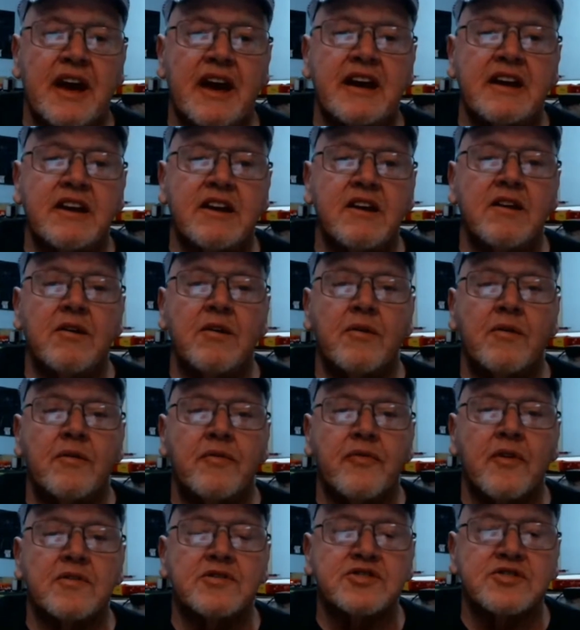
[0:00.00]
thank you
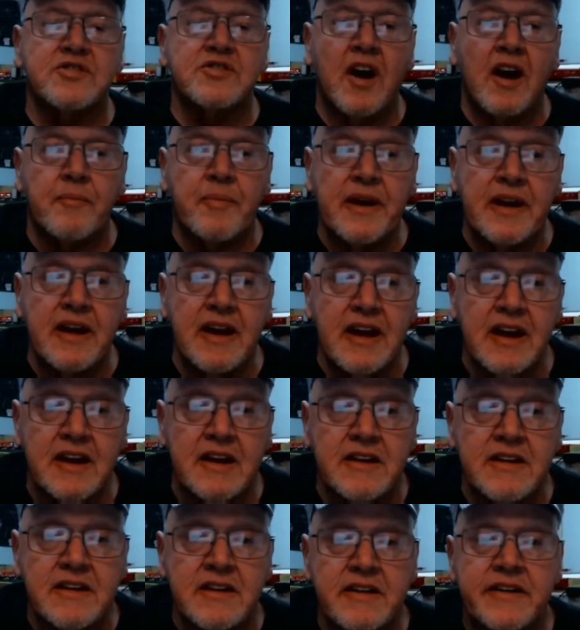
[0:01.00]
for stopping
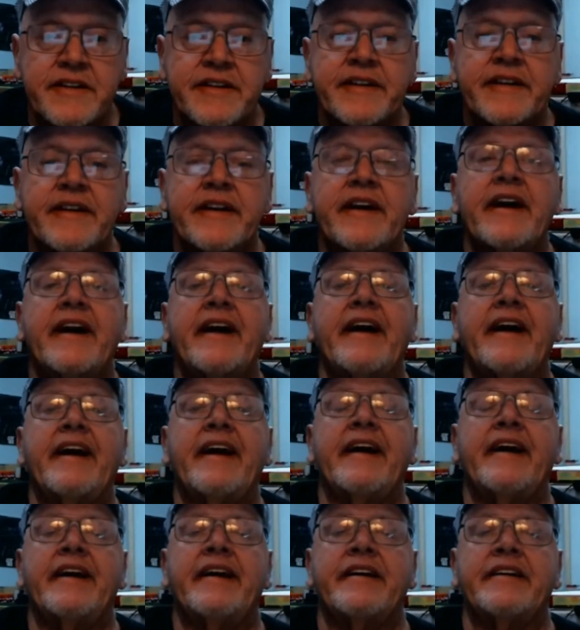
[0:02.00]
in
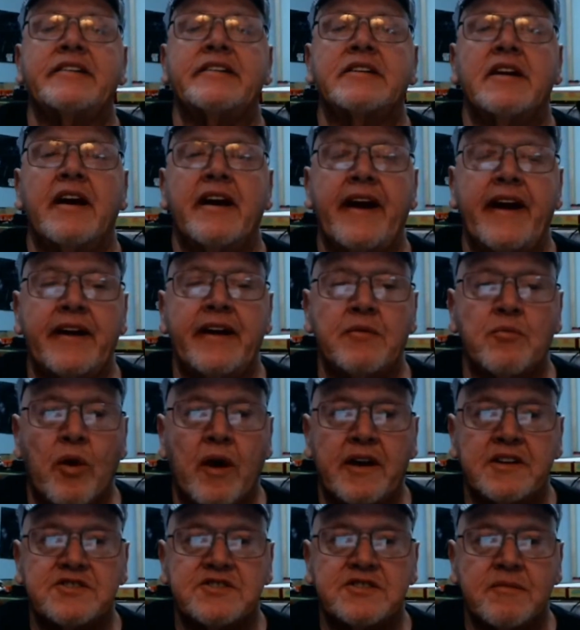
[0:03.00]
and
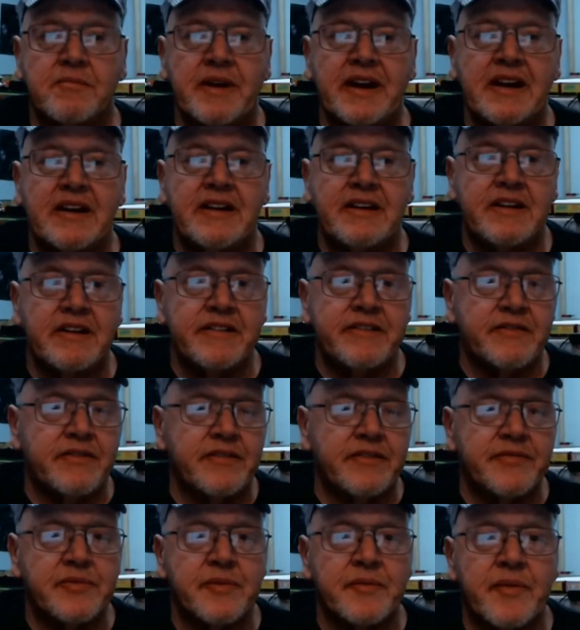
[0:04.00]
watching me
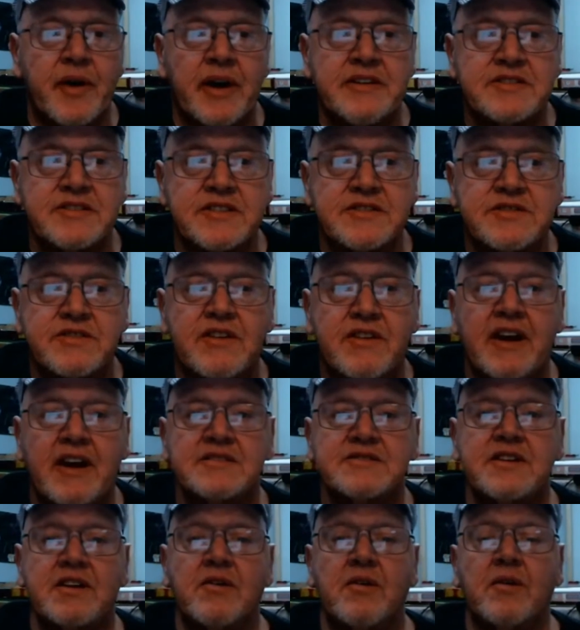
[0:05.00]
watch this
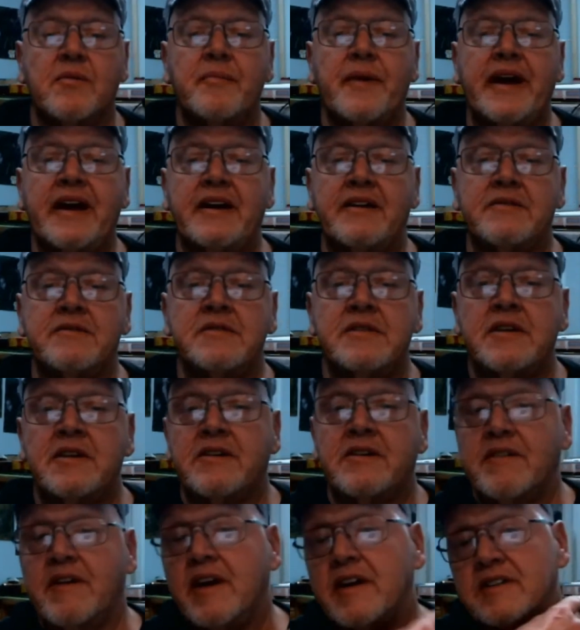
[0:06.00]
crazy old man
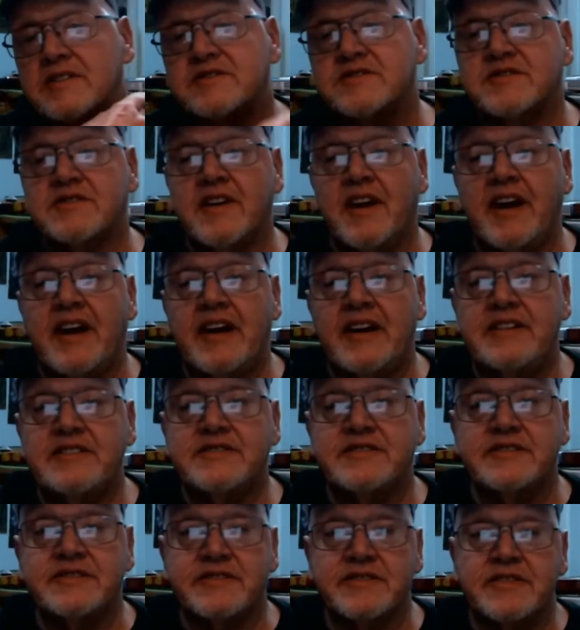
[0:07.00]
run his
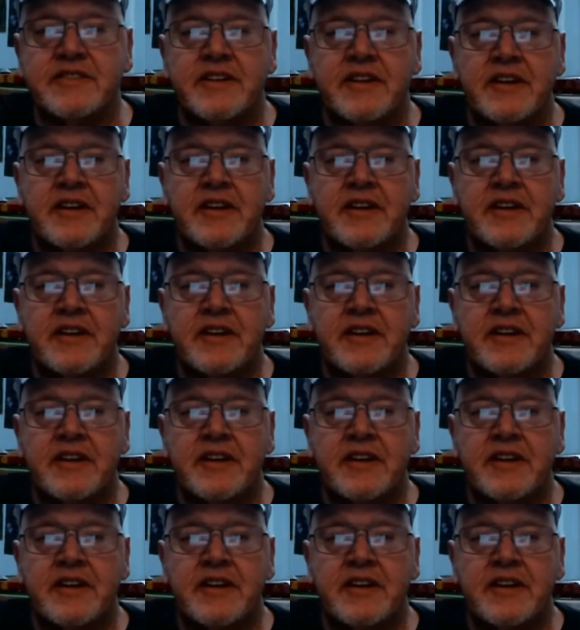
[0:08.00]
trains and